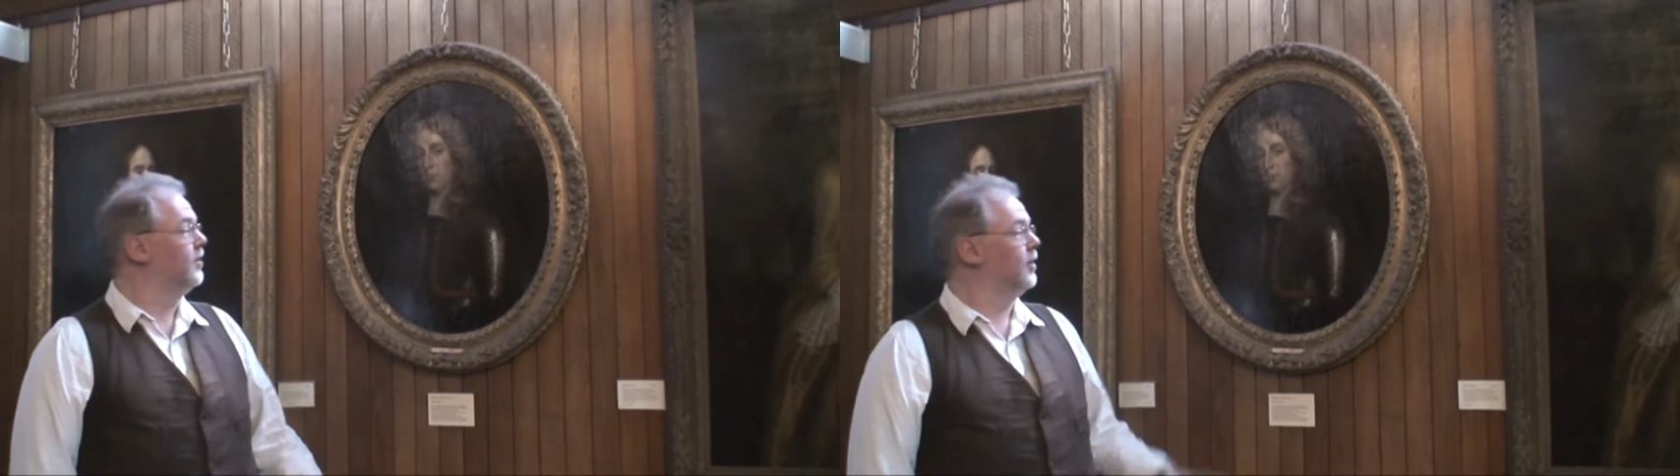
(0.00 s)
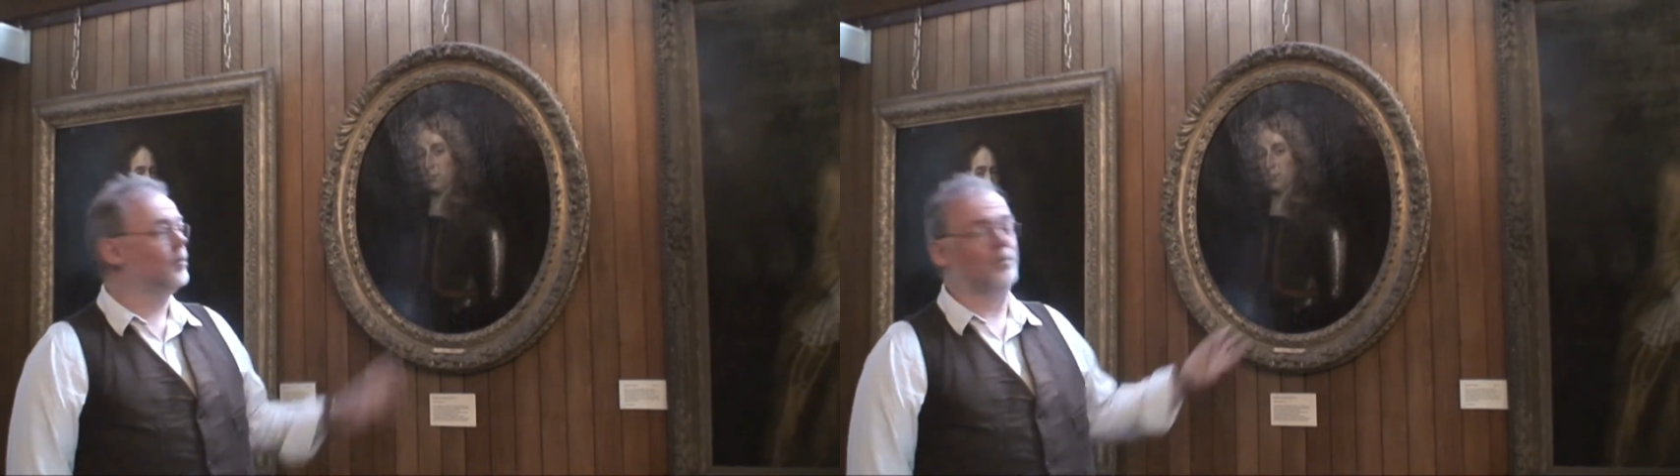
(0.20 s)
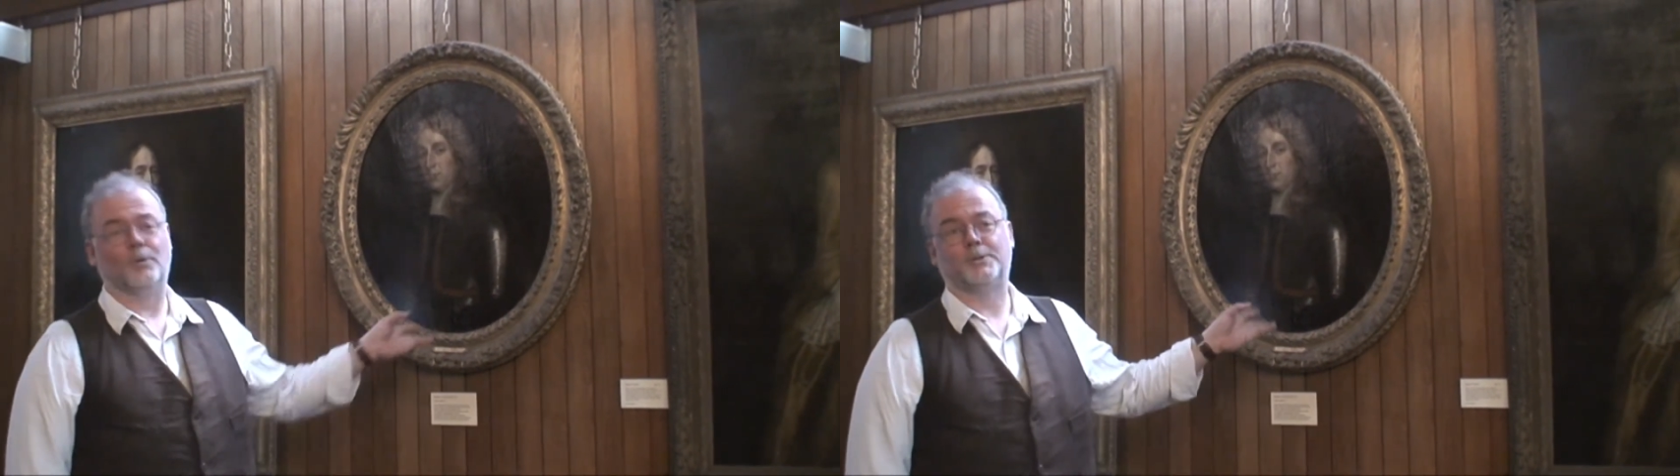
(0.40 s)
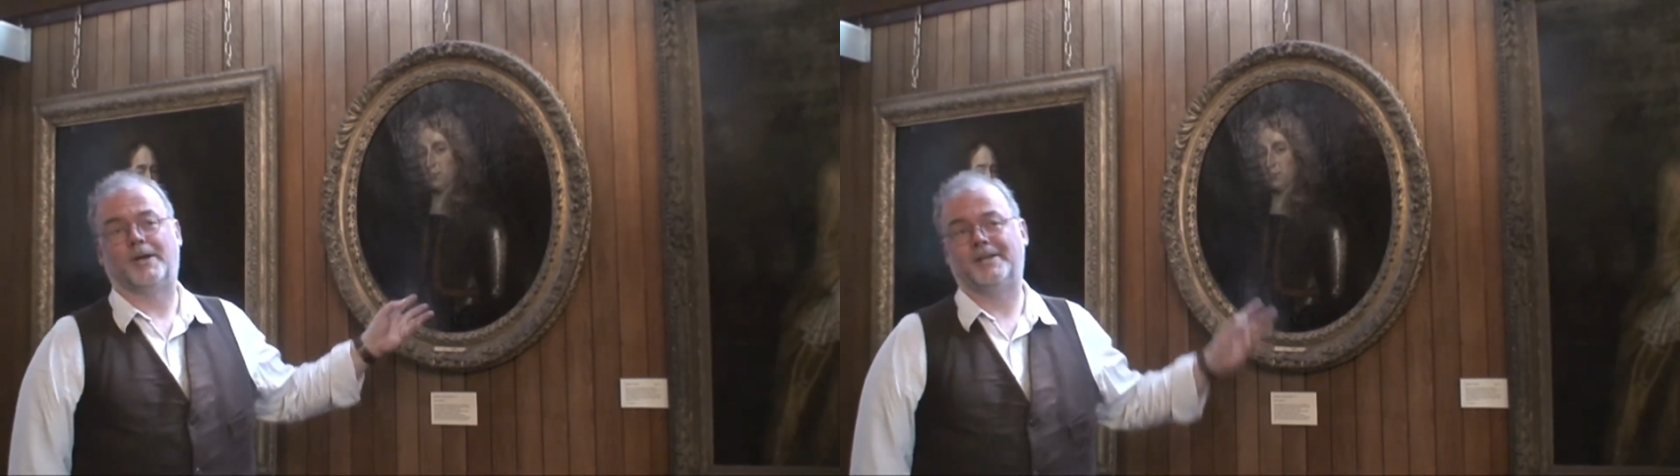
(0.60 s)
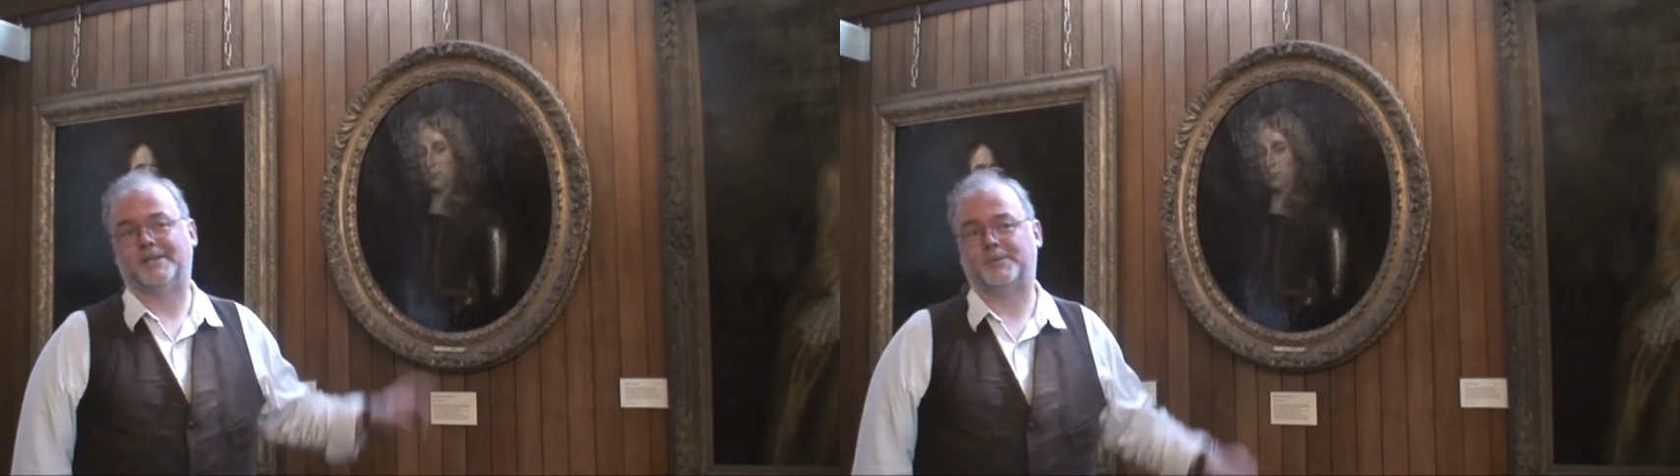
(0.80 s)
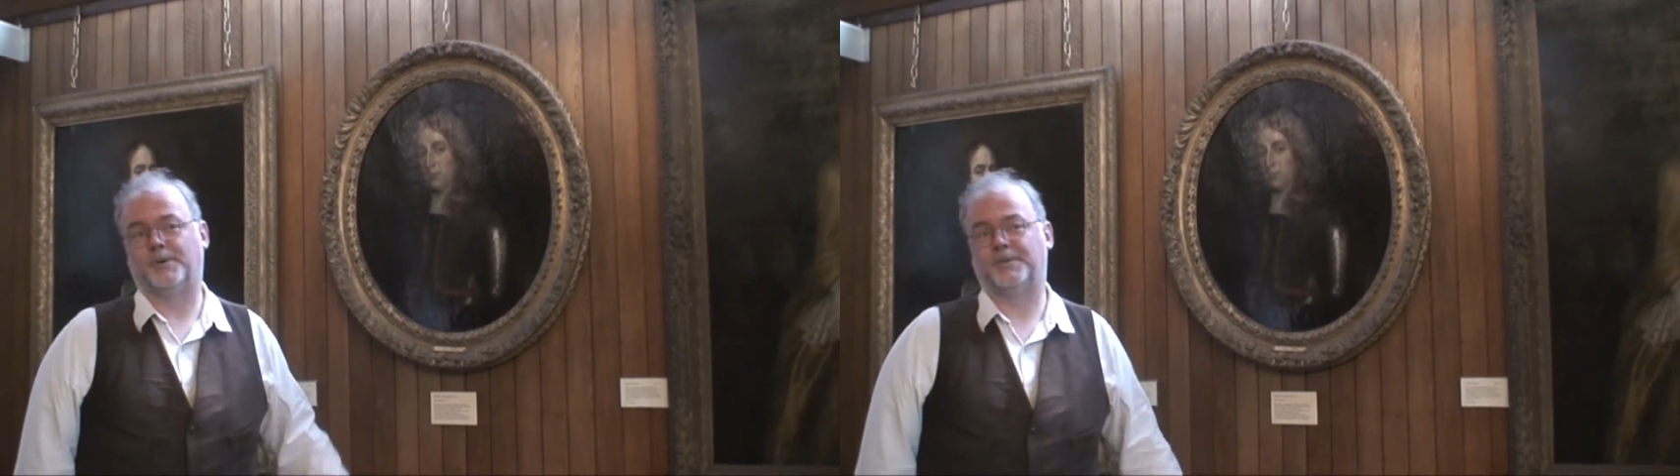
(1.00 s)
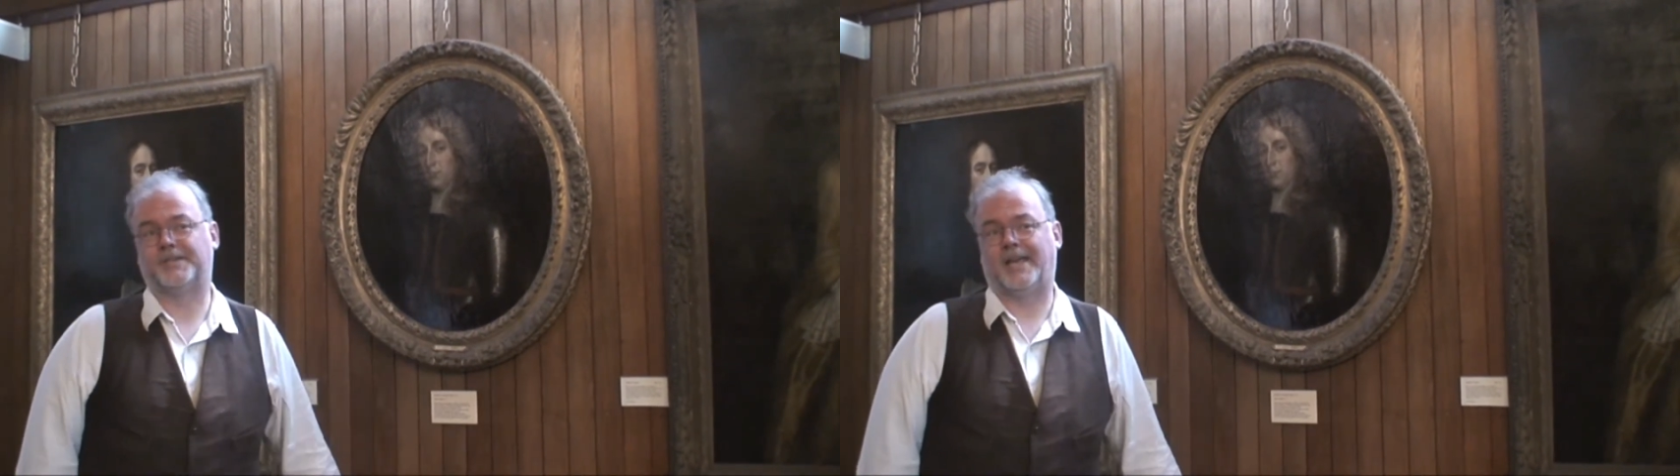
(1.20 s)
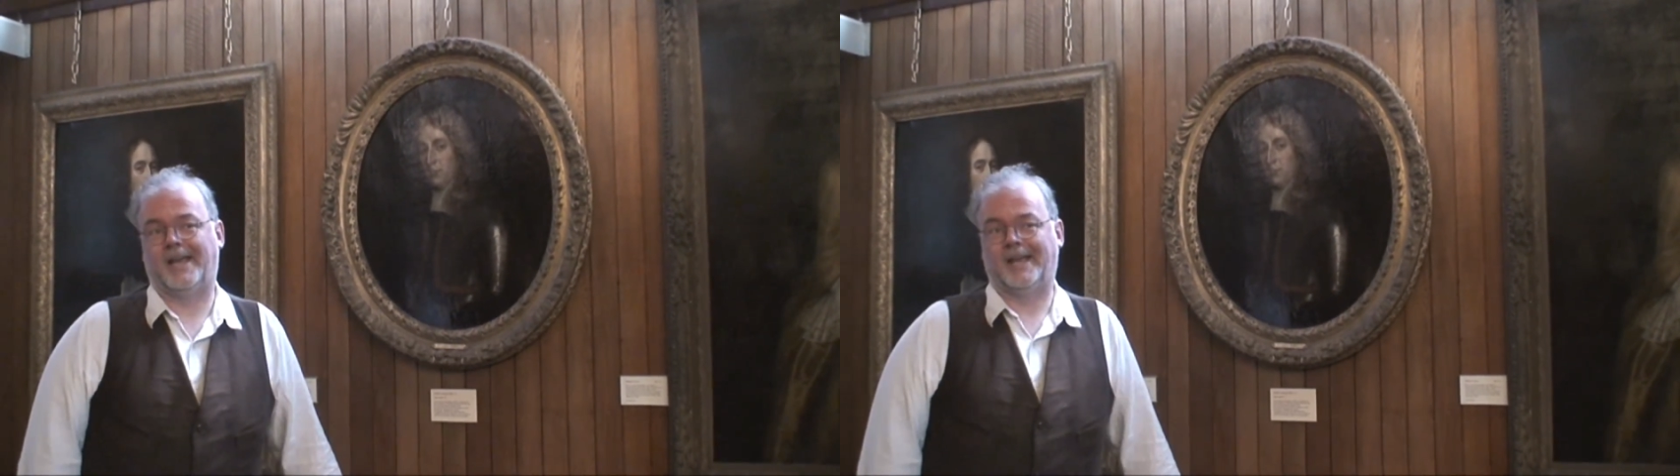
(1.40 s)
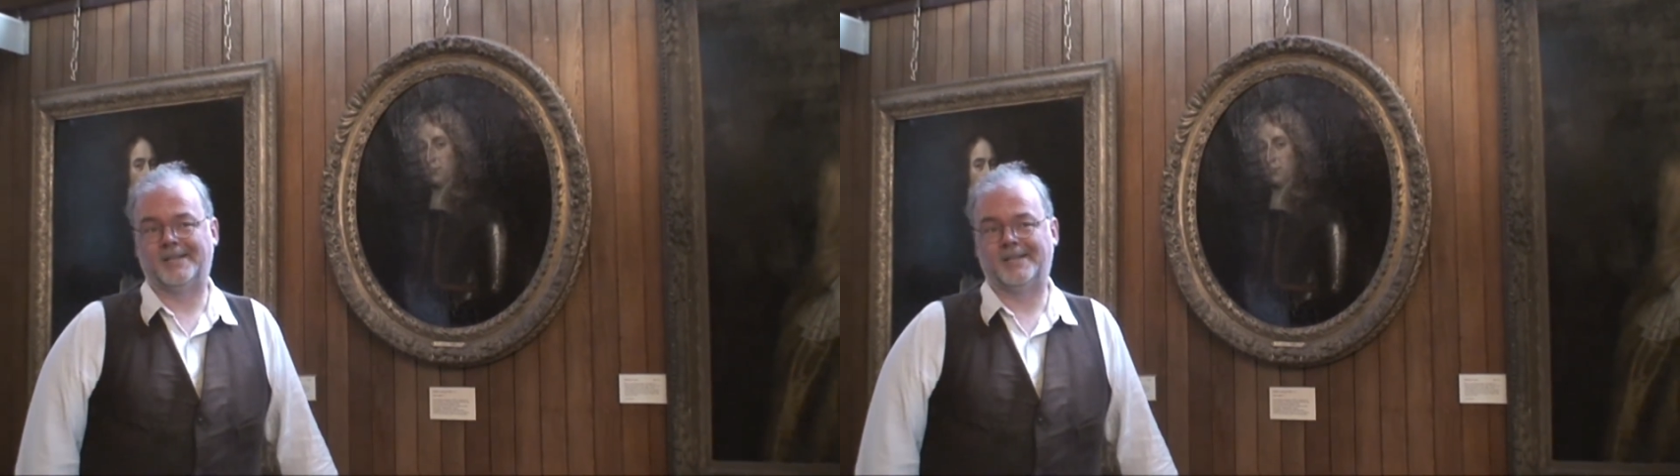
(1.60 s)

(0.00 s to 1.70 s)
The other portrait, it's worth saying,